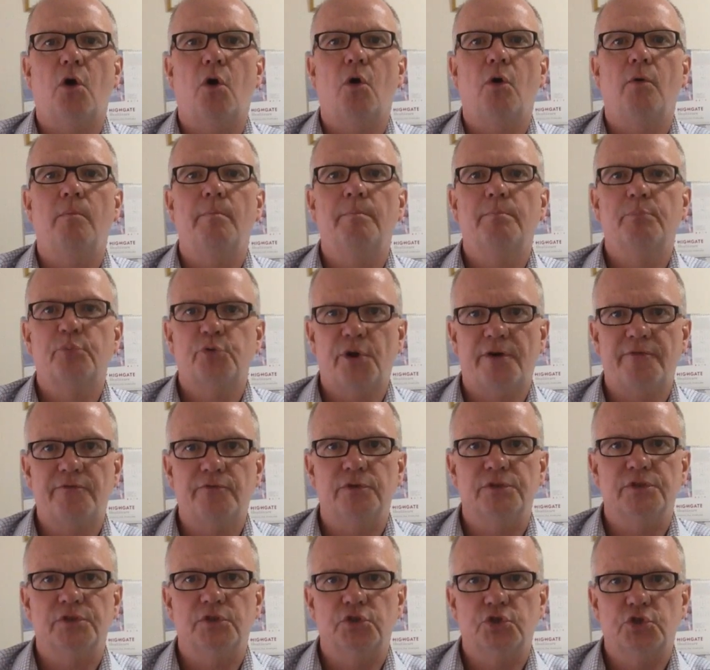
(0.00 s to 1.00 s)
on
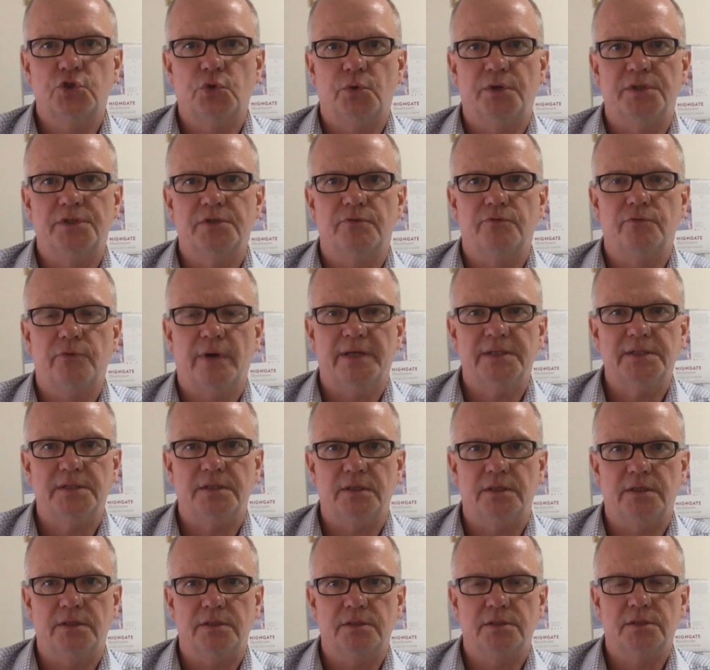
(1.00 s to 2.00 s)
preference and choice of
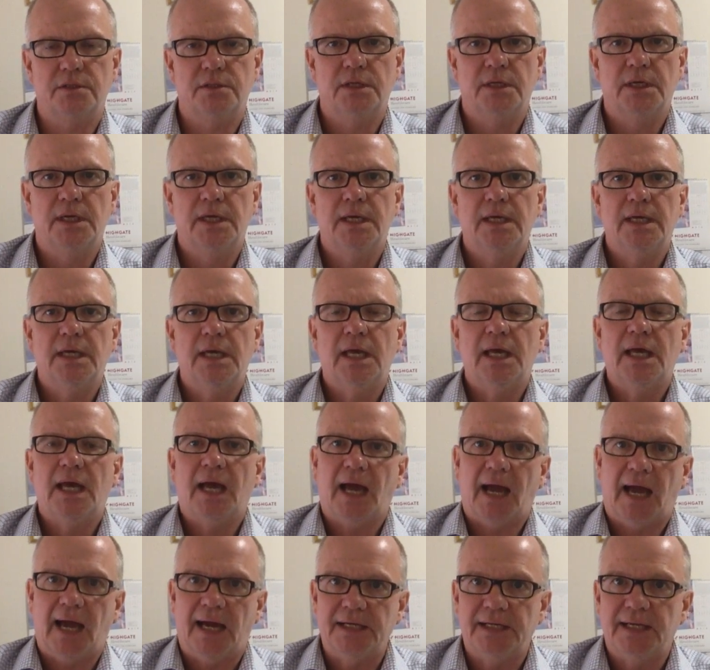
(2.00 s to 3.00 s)
residence,
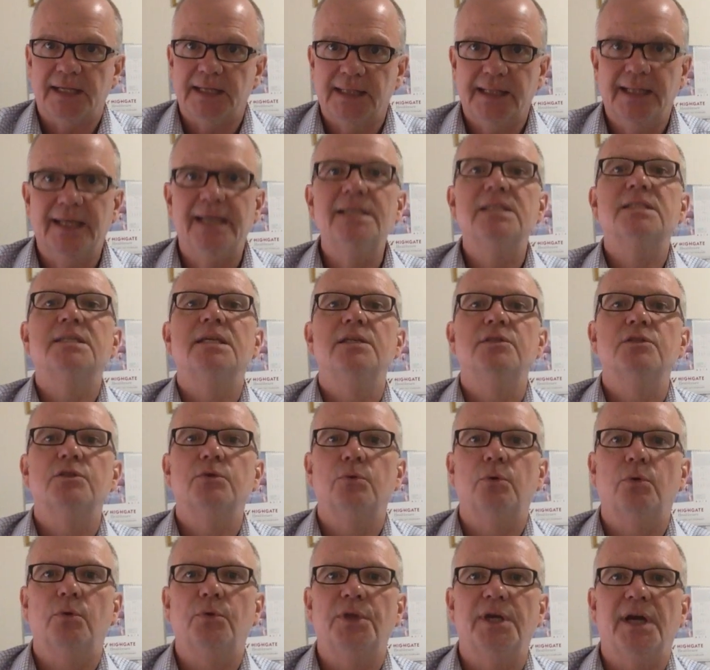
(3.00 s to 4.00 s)
and it links
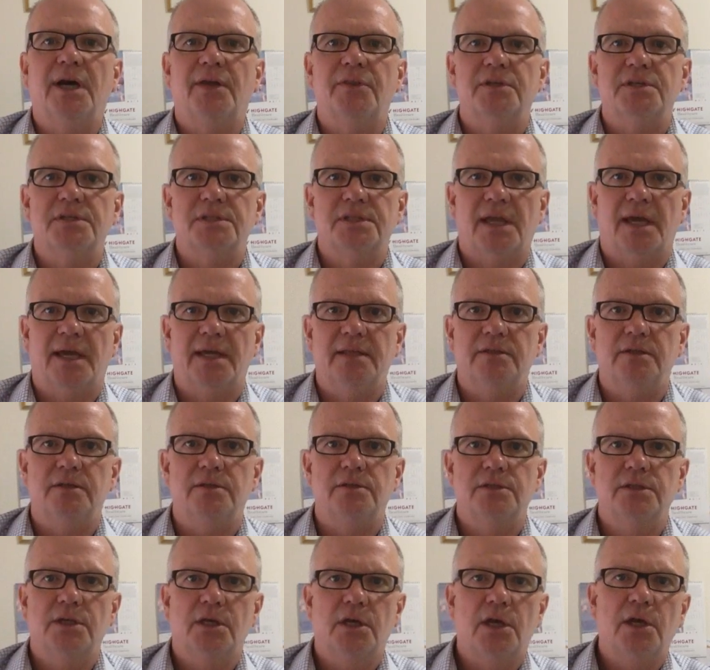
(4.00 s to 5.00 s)
into all the other
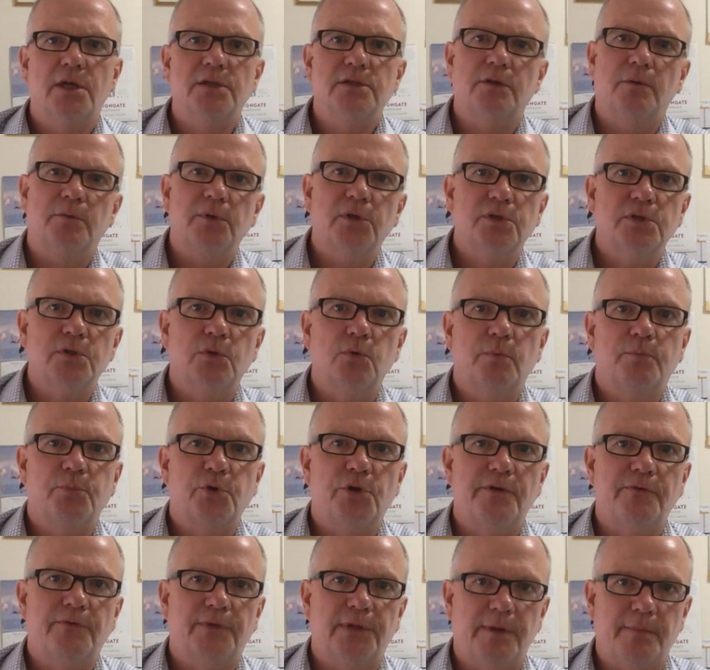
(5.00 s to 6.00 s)
standards. So I'm going to talk
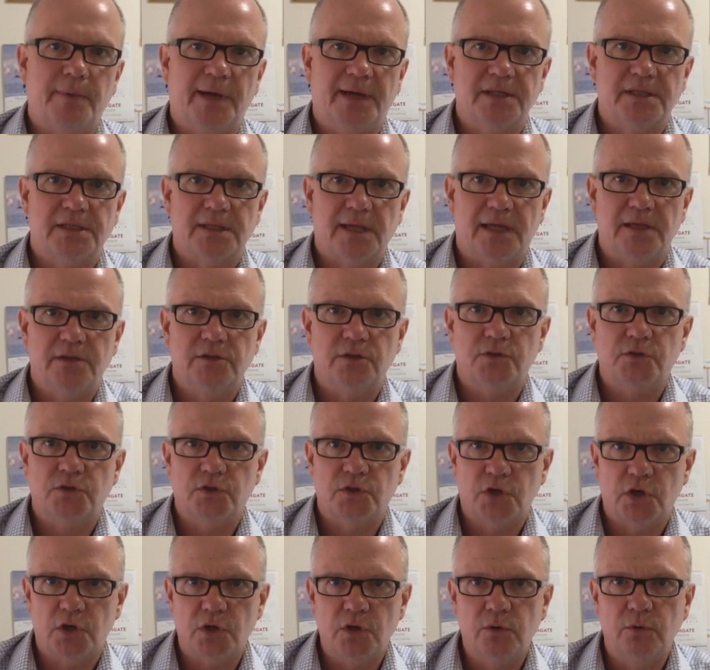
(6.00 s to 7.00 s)
briefly about Standards
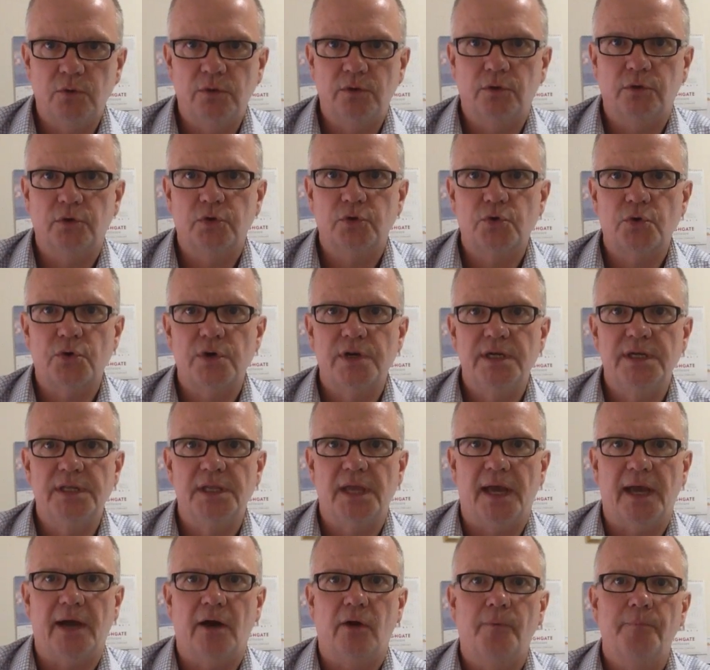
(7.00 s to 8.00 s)
2 and 3
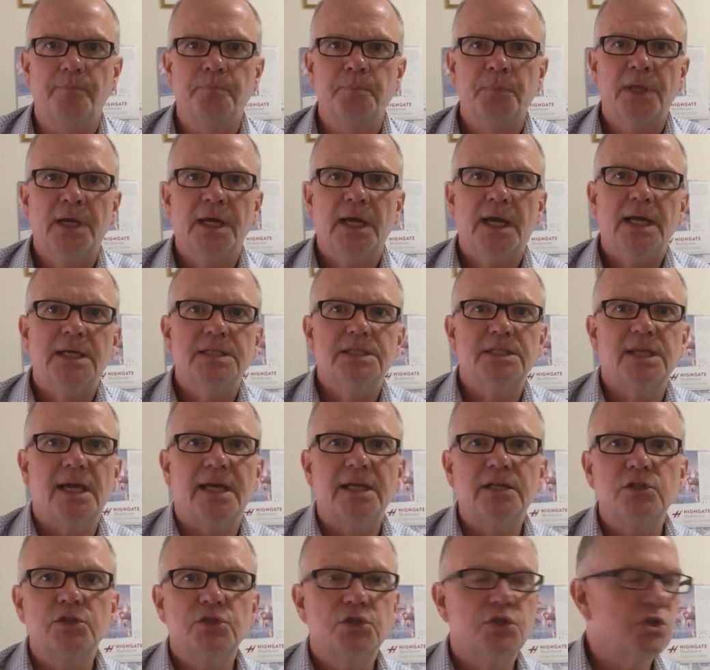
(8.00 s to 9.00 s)
now.
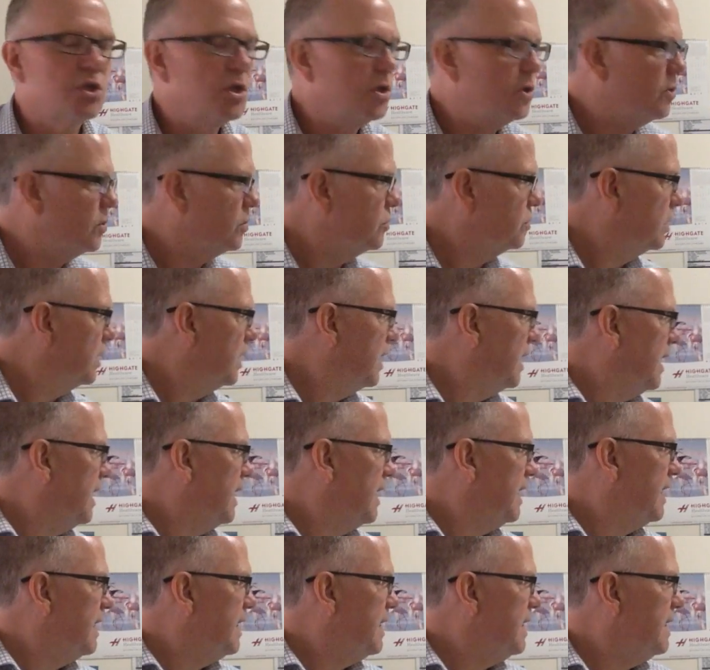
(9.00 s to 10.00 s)
Standard 2
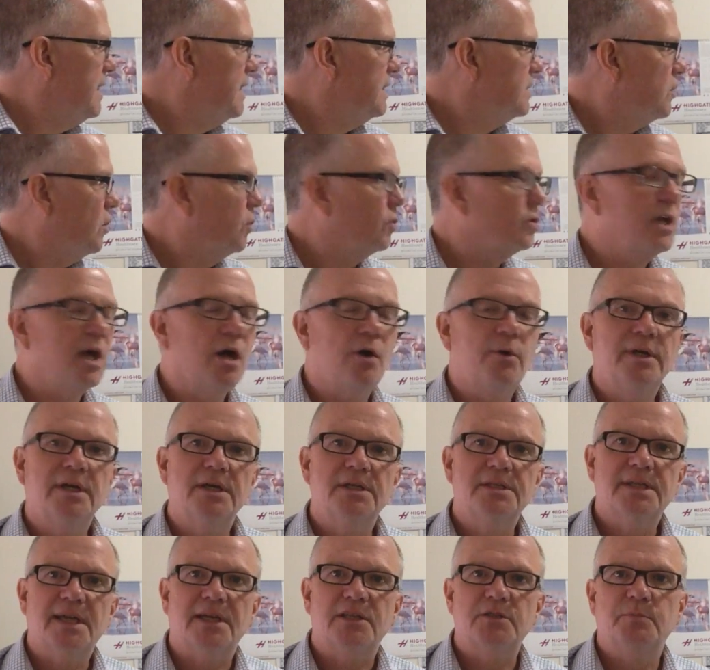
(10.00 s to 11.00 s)
is ongoing
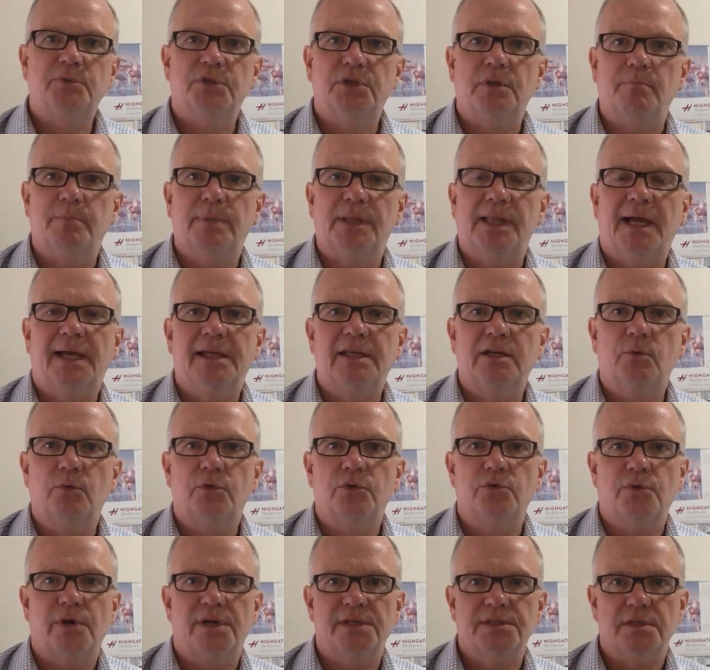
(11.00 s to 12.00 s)
assessment and planning
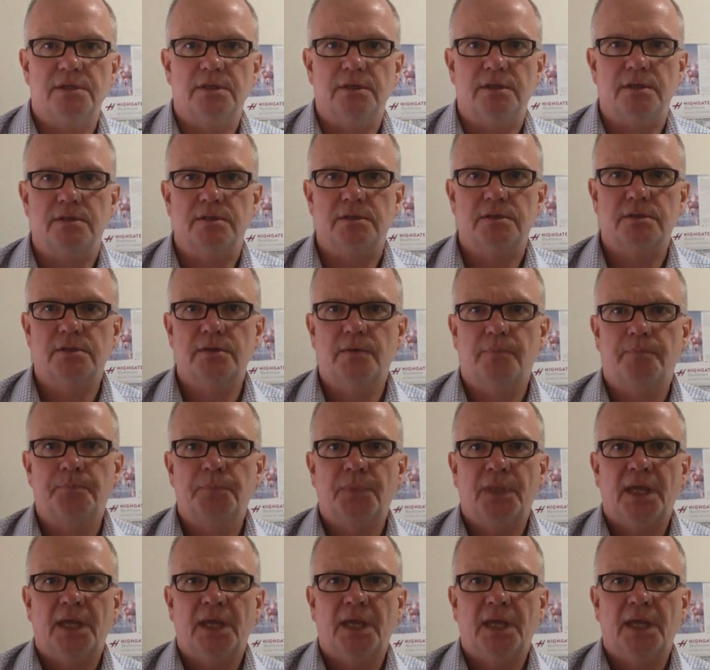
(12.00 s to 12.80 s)
with residents.